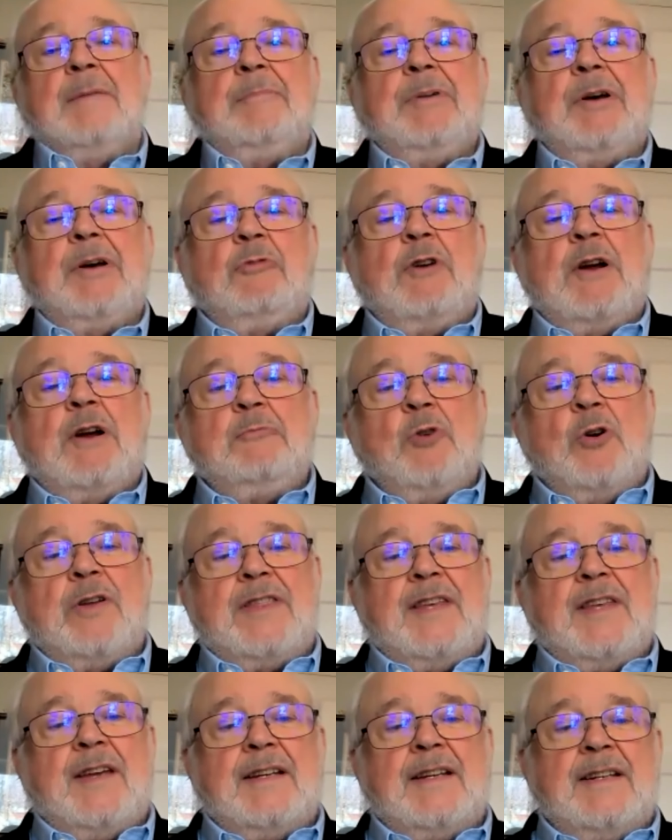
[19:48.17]
But one more
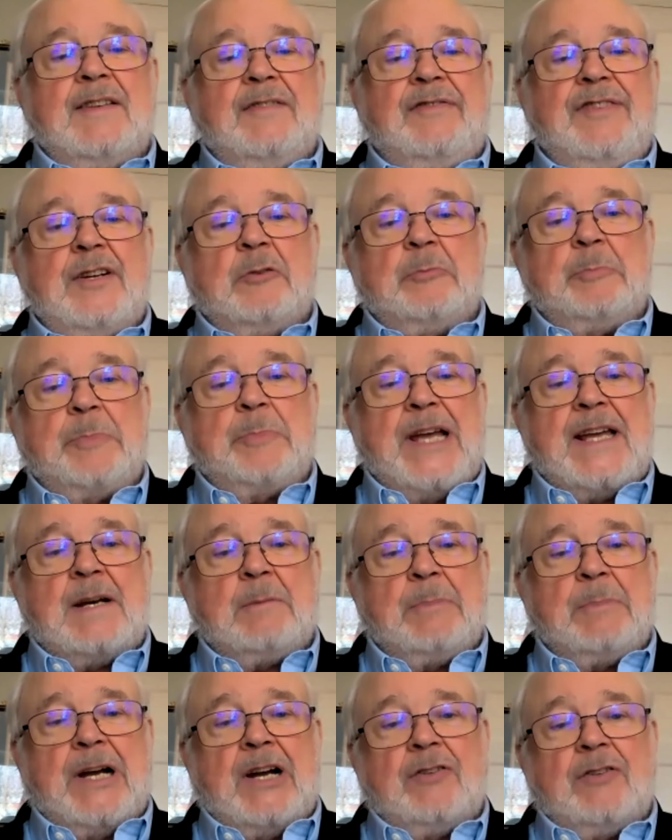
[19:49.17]
thing to feel bad
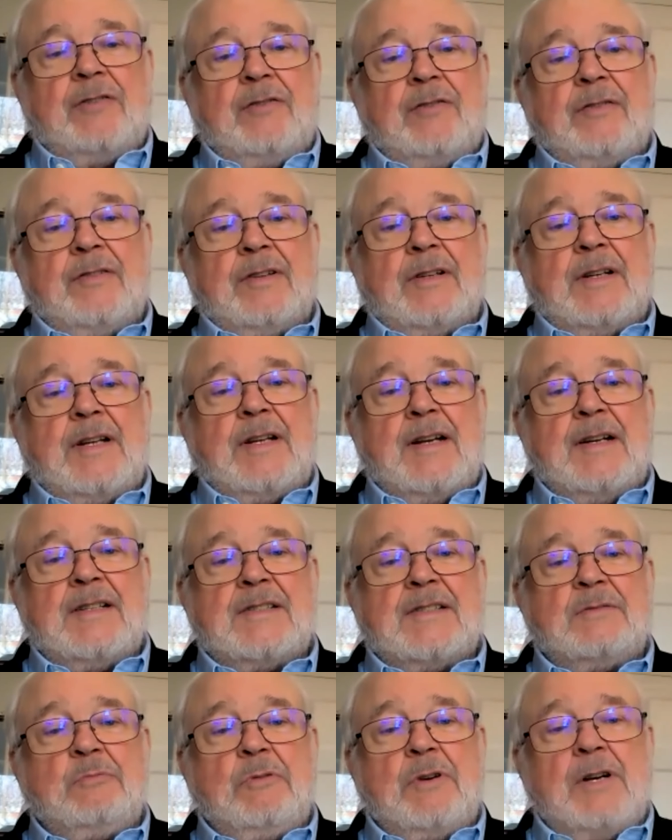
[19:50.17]
about,
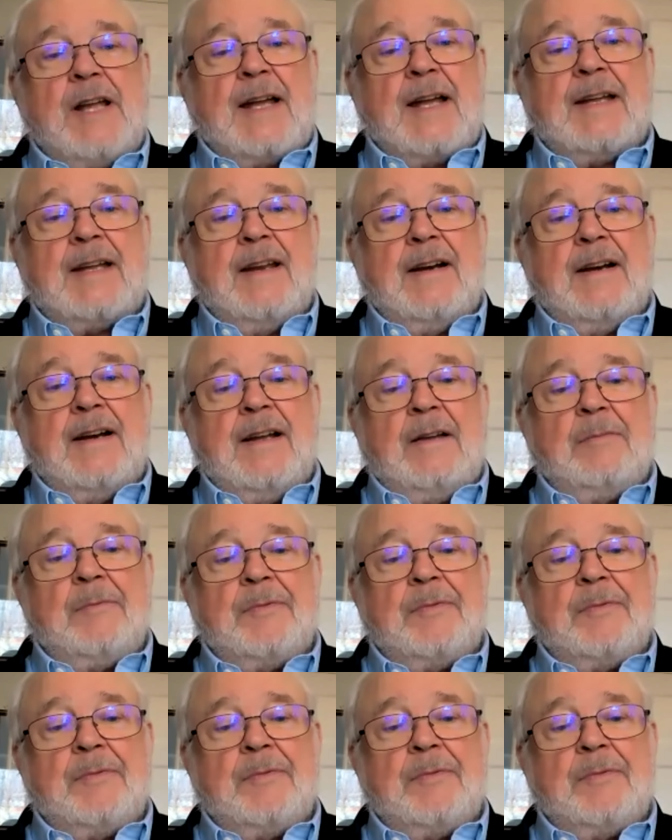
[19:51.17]
because we're not going to